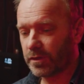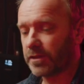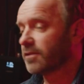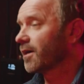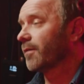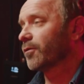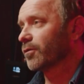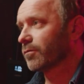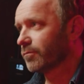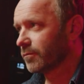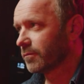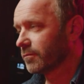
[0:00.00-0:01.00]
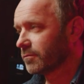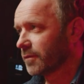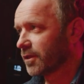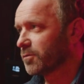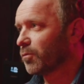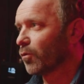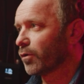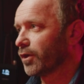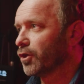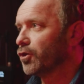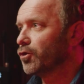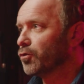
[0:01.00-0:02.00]
anytime you're
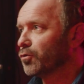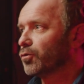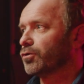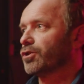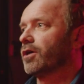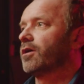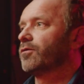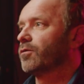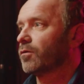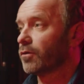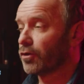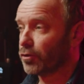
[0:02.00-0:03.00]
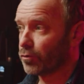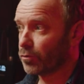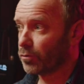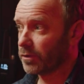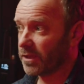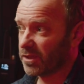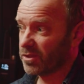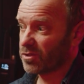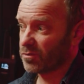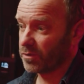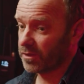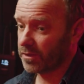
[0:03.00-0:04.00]
exploring a new genre or a new
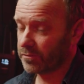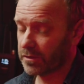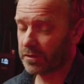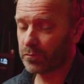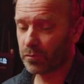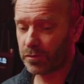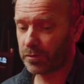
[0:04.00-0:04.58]
industry, even,